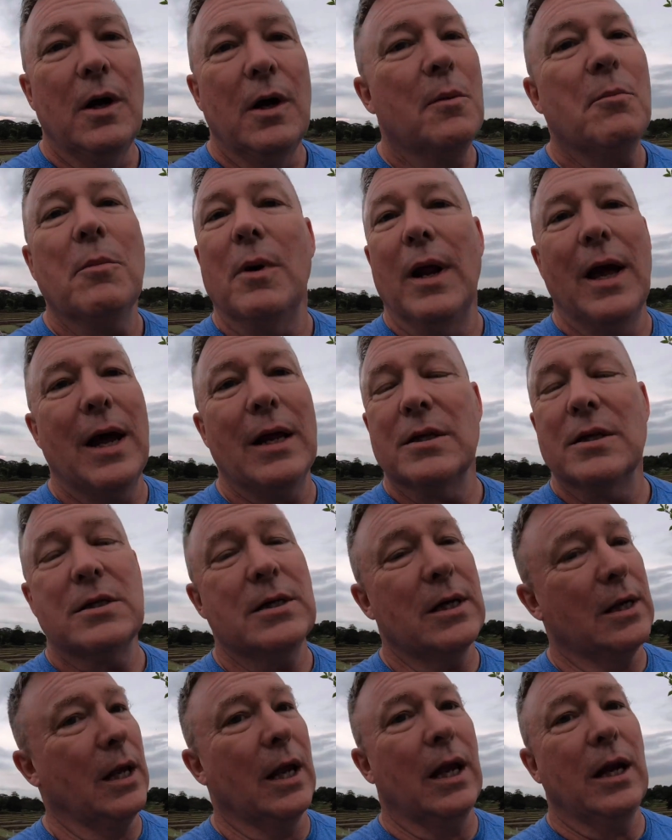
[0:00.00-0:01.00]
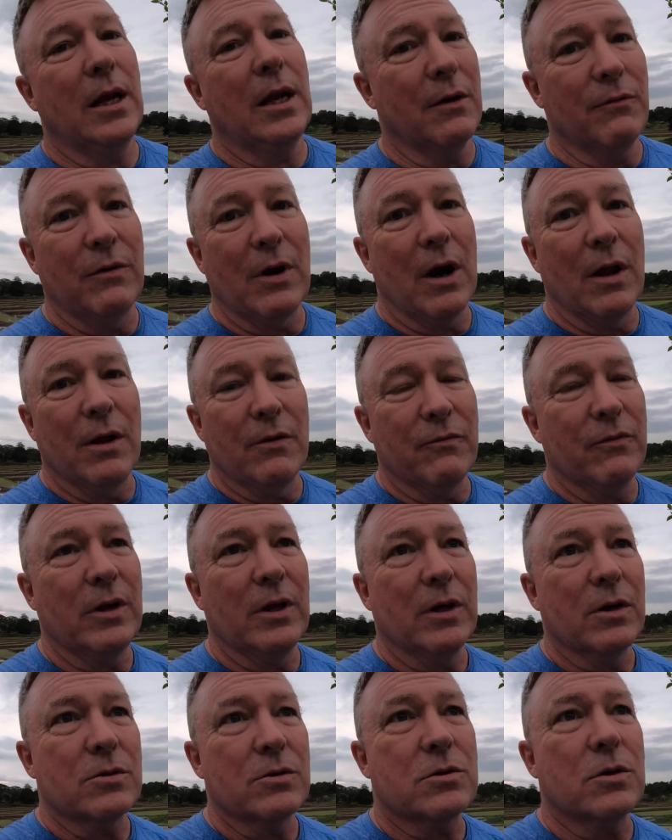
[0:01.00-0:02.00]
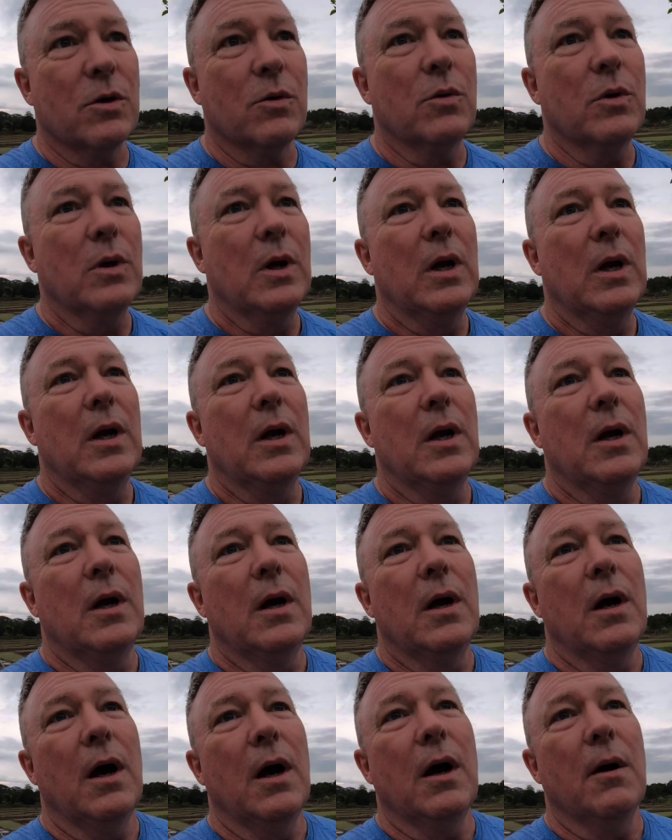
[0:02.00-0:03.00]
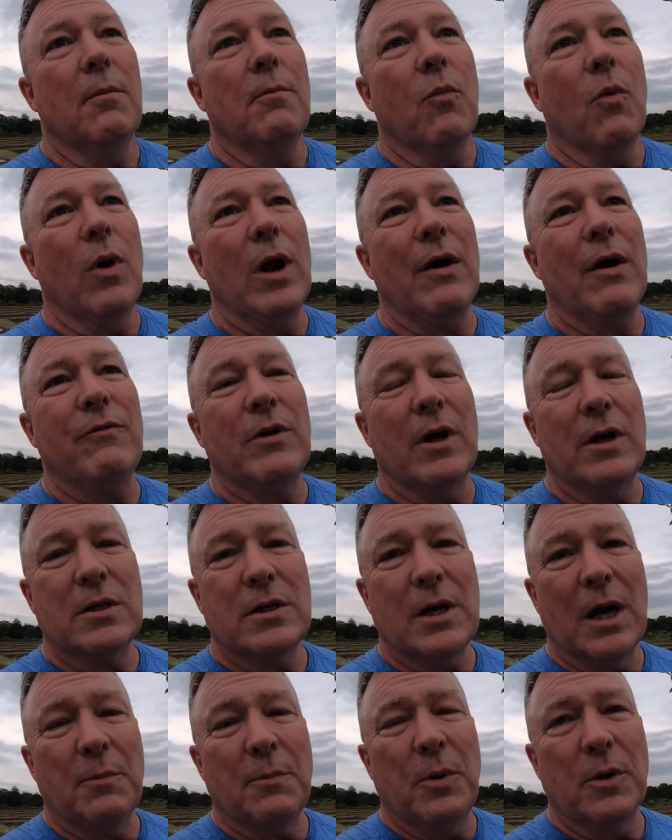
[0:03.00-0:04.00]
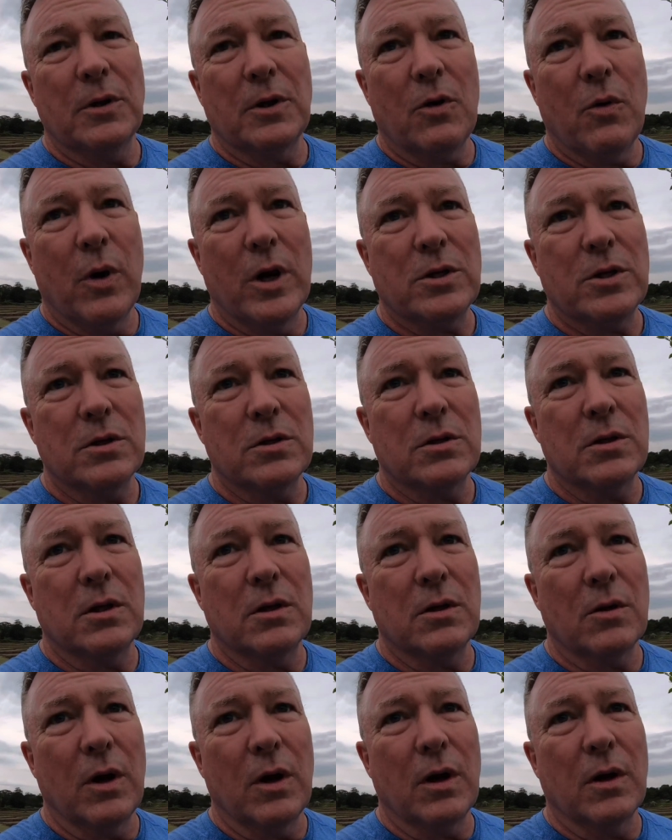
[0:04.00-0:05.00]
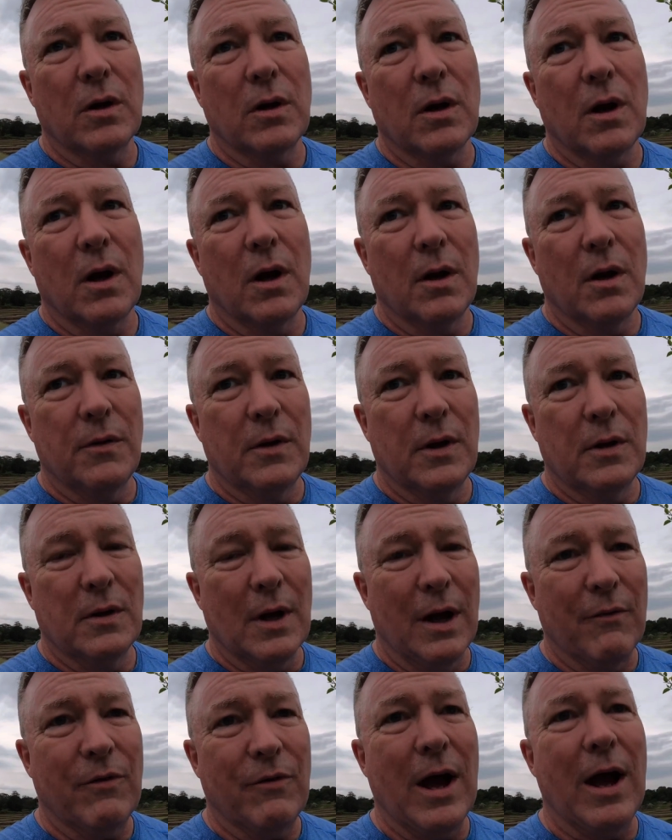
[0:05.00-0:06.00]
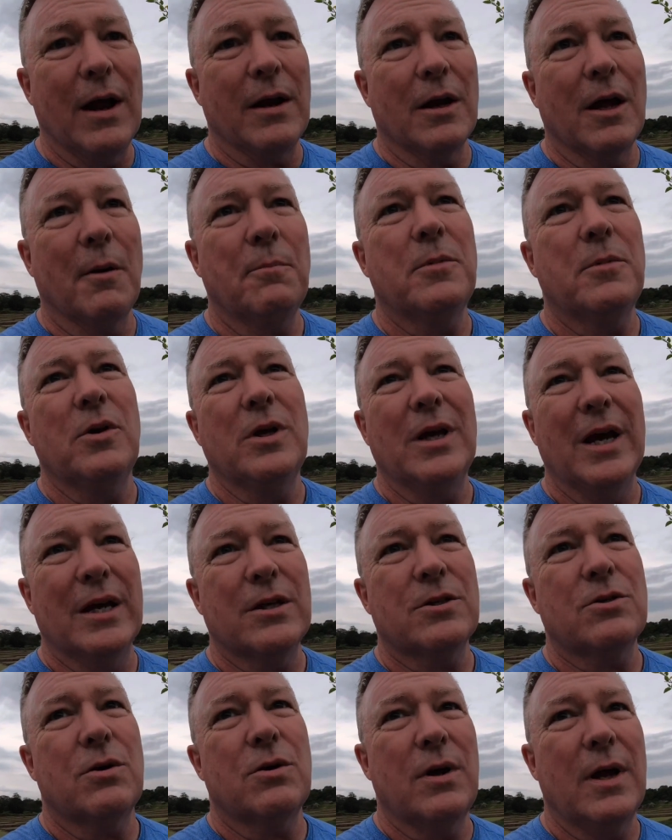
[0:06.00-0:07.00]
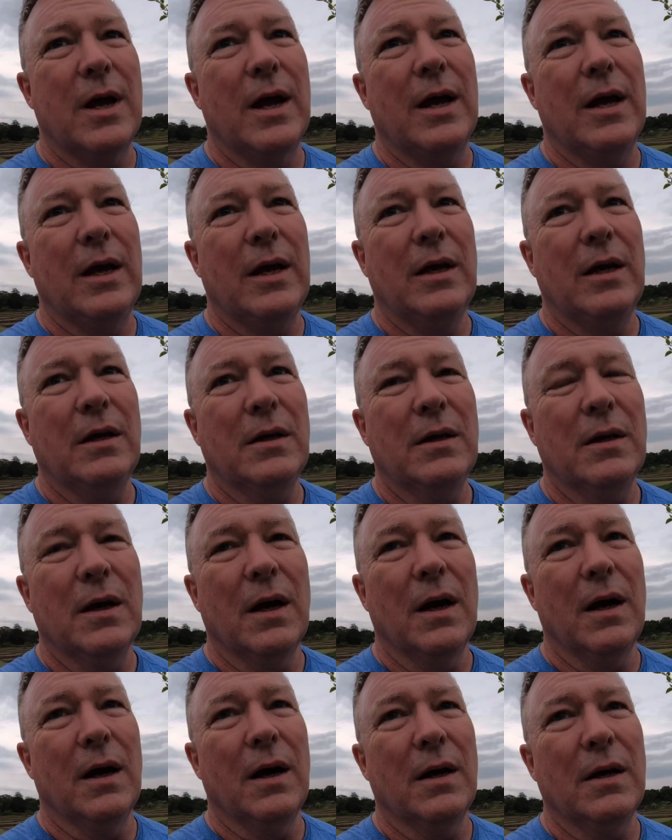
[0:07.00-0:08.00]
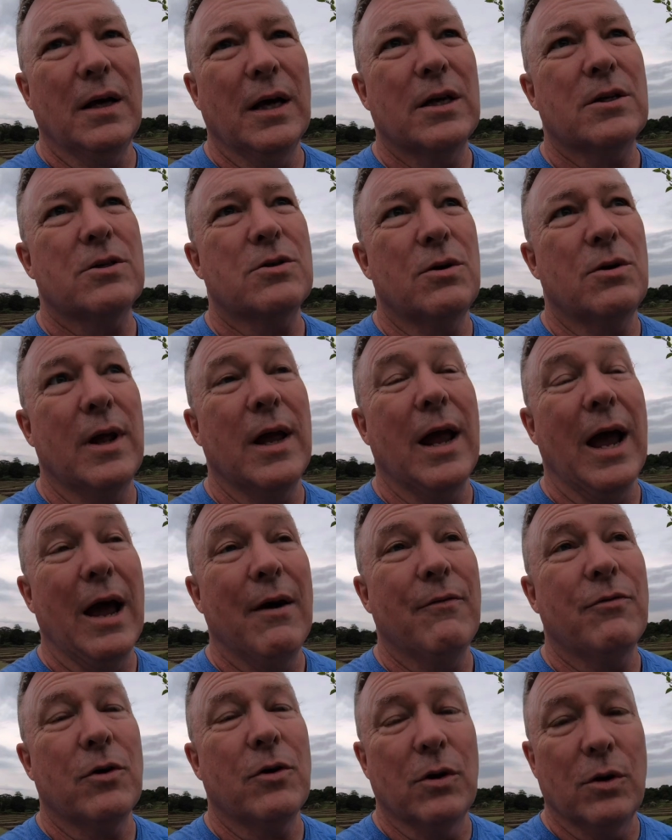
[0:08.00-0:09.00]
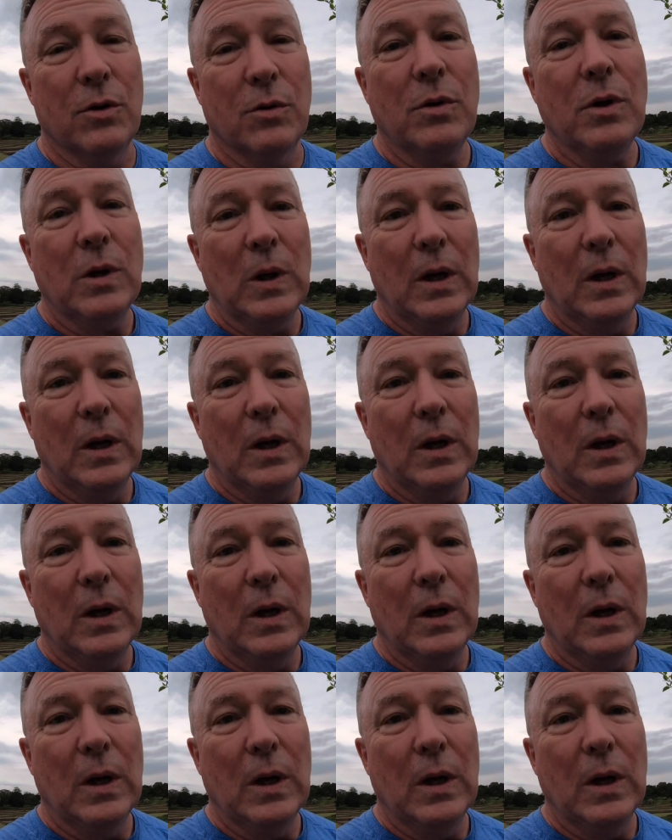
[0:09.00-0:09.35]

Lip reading: but hadn't seen any of the other videos. So what I've done is kind of put the questions in that I've gotten up to yesterday afternoon.